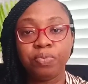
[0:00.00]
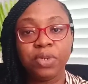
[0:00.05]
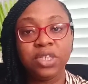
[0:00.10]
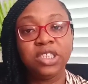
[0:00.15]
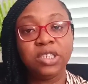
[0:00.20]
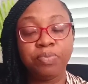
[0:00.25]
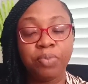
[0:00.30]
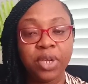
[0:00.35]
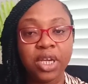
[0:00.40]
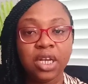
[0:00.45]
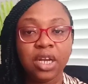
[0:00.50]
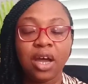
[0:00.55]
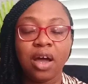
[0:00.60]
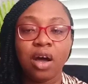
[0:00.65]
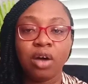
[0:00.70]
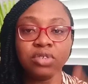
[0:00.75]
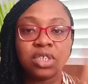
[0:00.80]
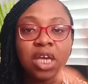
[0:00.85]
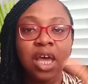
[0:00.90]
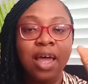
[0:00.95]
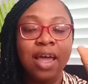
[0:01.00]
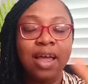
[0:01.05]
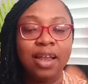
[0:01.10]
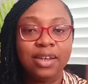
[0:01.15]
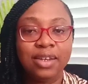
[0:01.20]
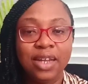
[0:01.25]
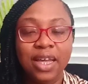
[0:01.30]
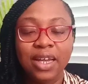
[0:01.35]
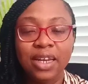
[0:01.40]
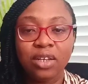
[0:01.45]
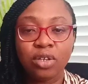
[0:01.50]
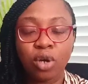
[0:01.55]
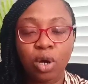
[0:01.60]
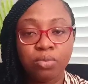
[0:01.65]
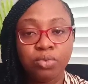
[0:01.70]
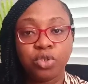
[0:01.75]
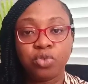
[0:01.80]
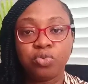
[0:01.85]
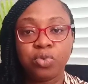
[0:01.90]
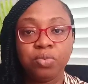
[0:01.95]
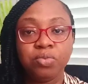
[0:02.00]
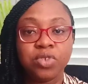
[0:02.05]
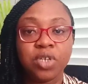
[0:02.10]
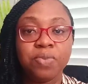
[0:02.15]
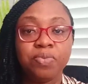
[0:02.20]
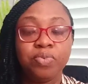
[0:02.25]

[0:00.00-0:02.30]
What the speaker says: please bring it out let it come to room